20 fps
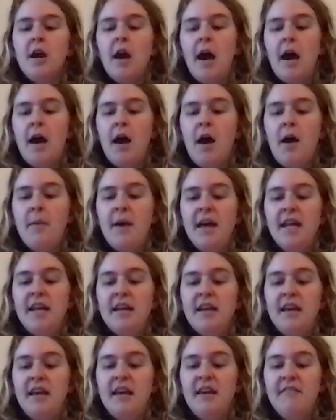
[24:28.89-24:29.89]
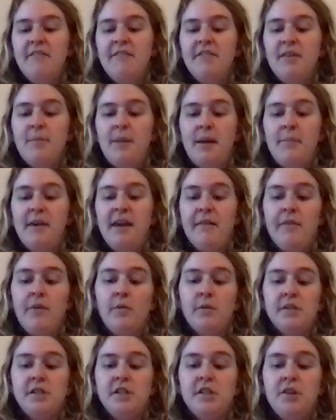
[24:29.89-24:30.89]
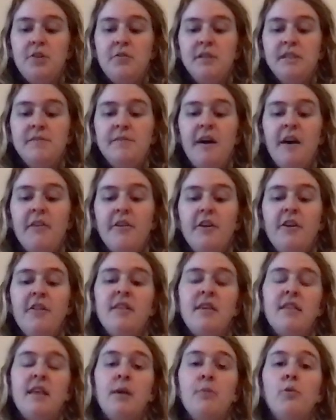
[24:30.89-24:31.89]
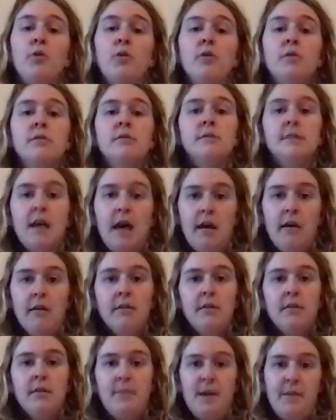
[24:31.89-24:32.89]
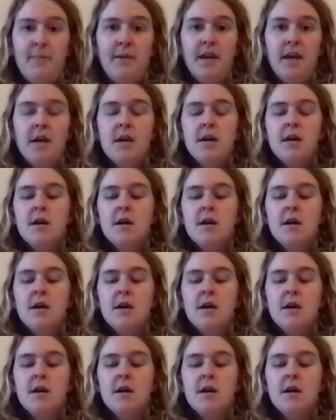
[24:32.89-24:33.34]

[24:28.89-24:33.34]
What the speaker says: And if the baby ever wants to know his father, then they will tell the baby.